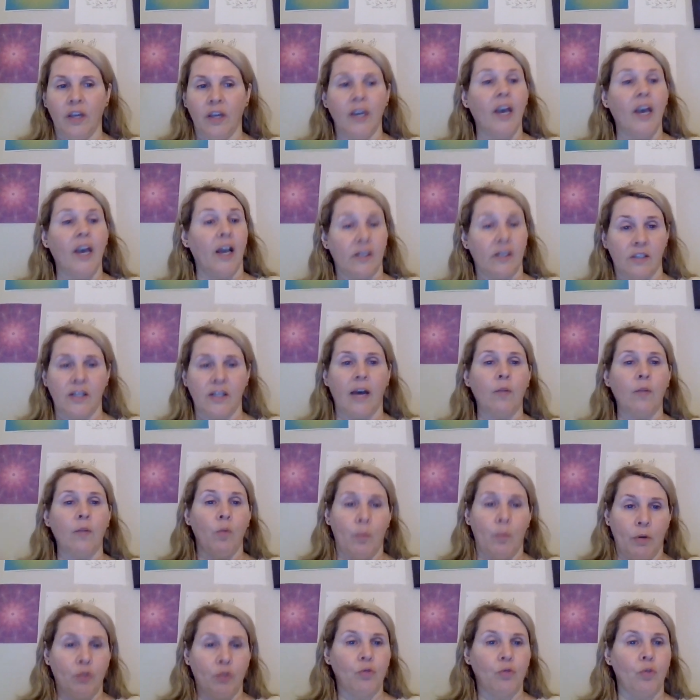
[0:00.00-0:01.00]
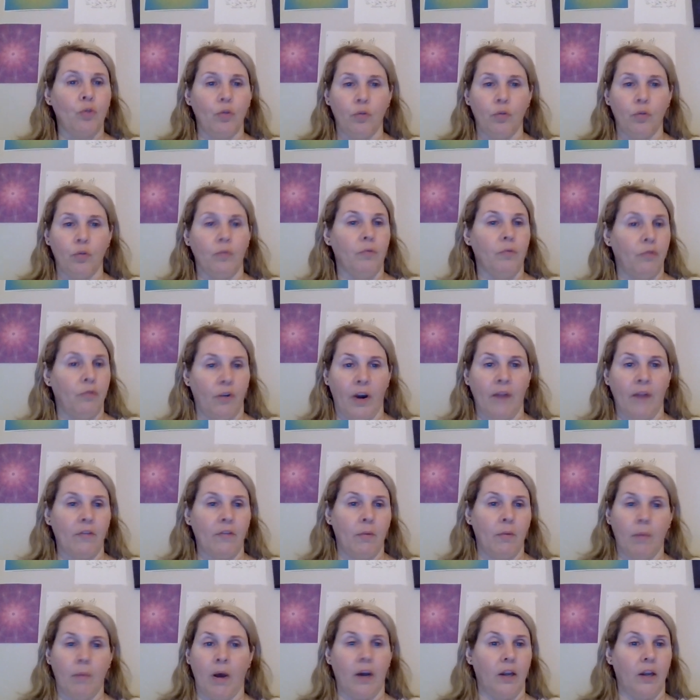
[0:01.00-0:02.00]
yes, that will be true for
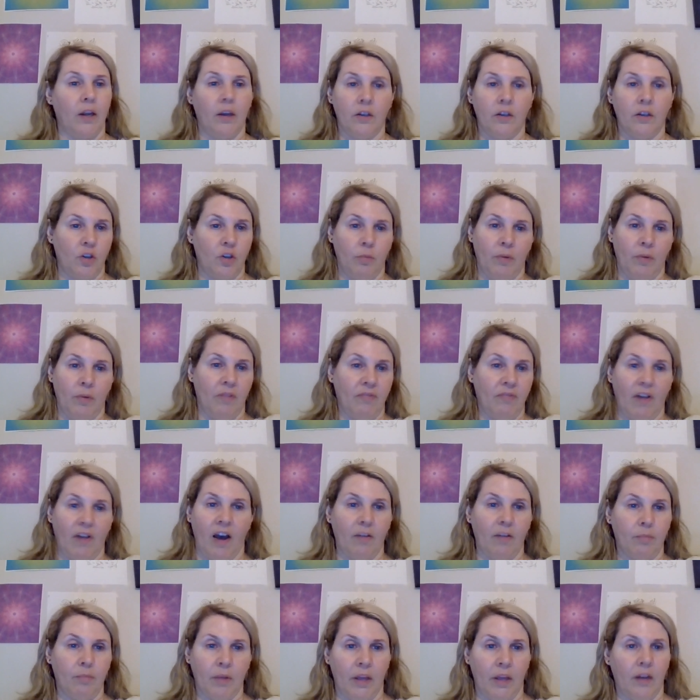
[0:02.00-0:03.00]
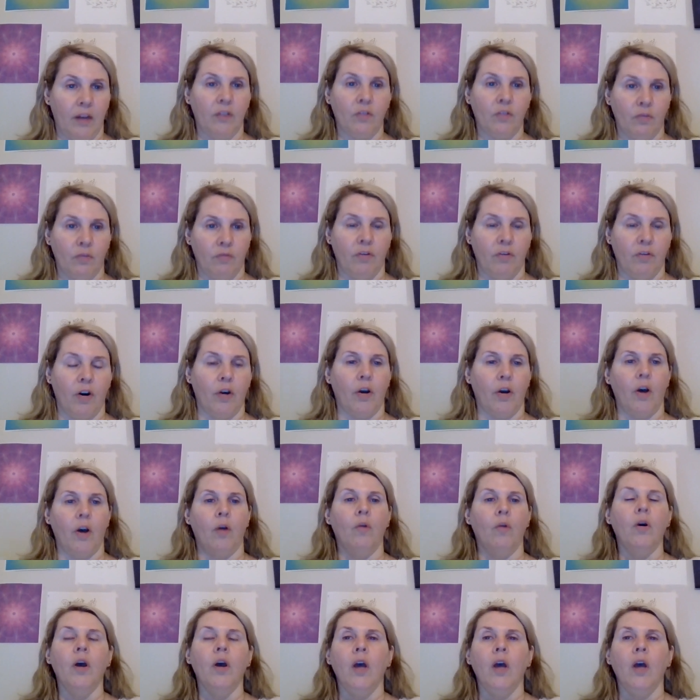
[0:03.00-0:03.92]
everybody because there'll be 5 planets in Virgo.